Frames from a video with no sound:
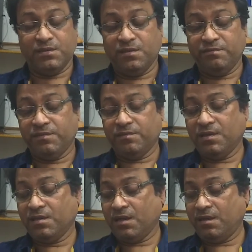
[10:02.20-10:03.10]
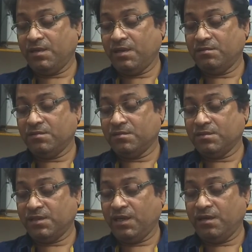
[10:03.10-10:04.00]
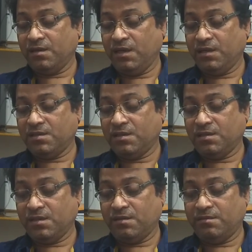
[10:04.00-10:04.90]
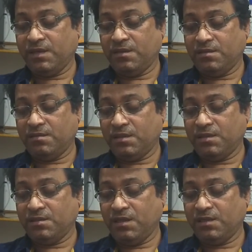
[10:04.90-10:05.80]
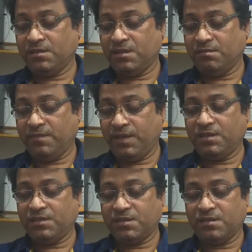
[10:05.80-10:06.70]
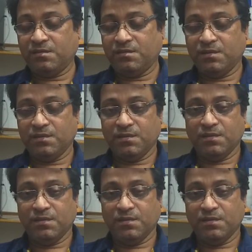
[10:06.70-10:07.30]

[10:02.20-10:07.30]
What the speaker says: when GDP will come down to 10, less than 10, that is less than -10,